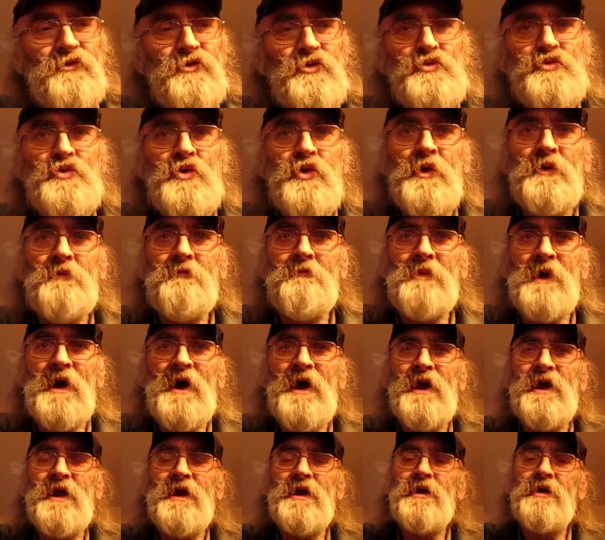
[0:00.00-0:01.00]
You couldn't
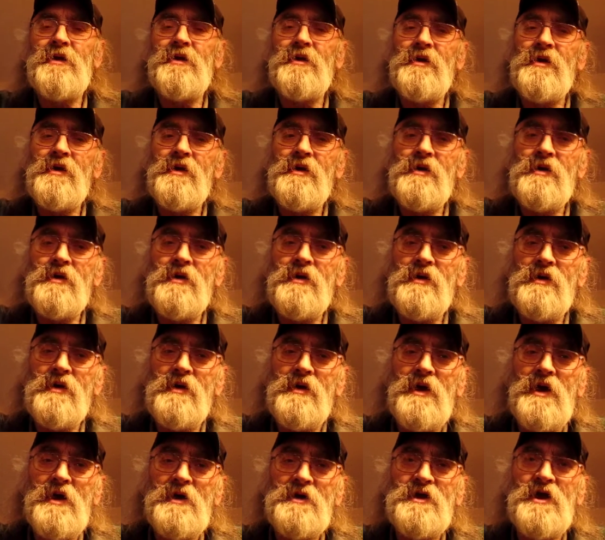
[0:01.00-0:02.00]
buy
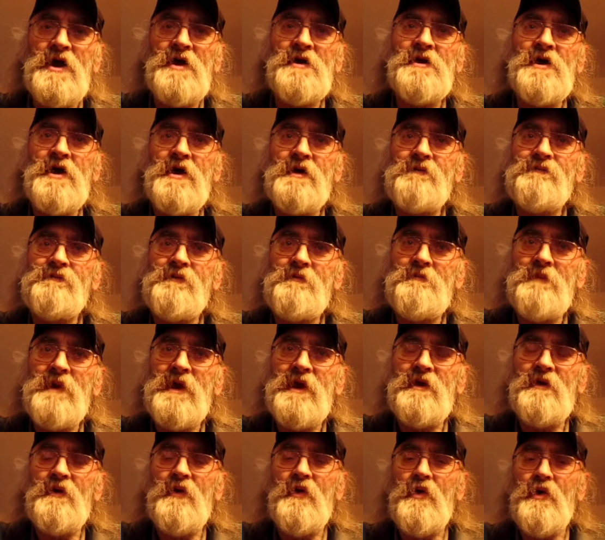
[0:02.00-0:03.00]
a gun out of a
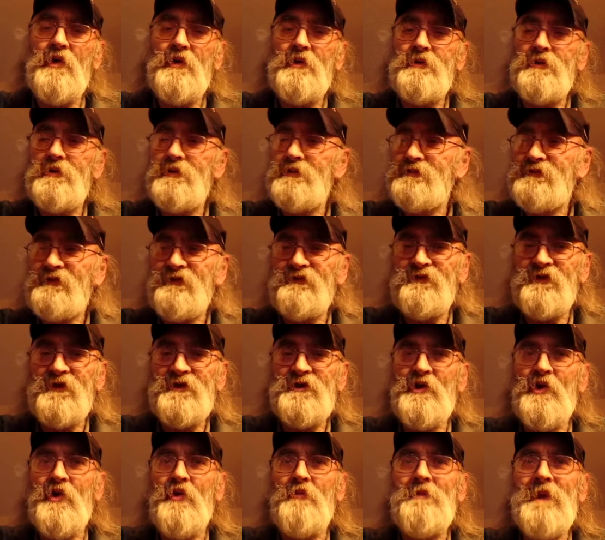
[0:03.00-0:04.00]
mail order, just
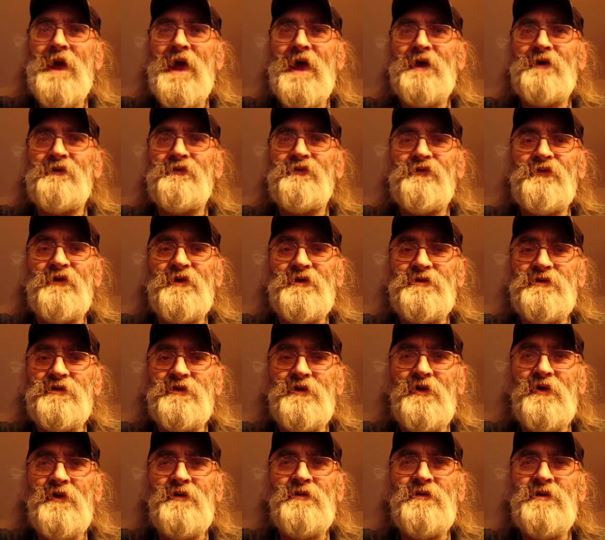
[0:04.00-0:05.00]
any old magazine, you
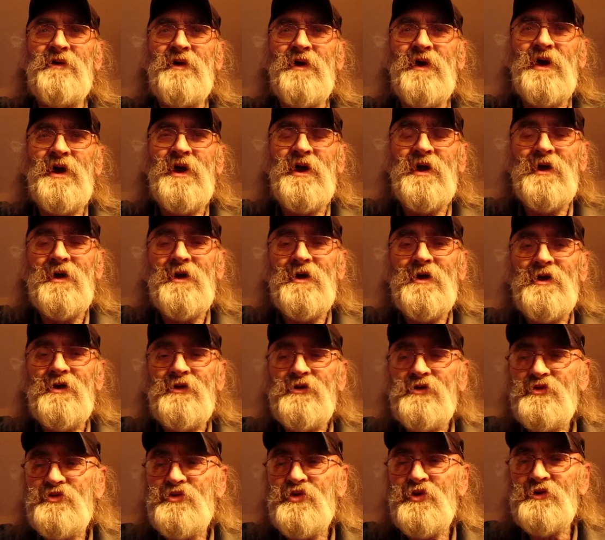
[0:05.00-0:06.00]
know.
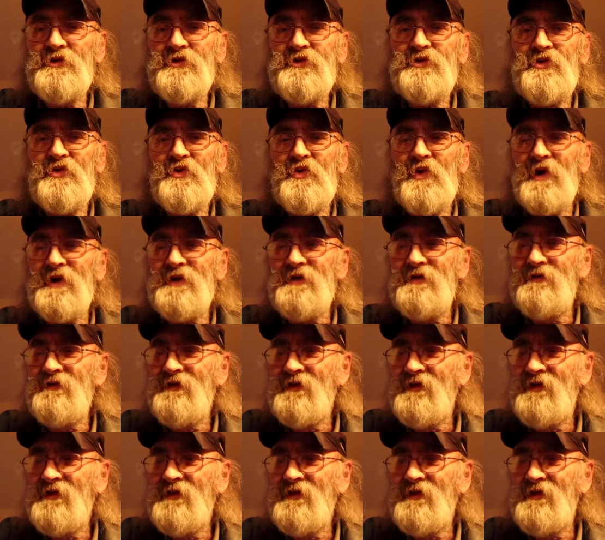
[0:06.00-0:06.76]
You couldn't do it.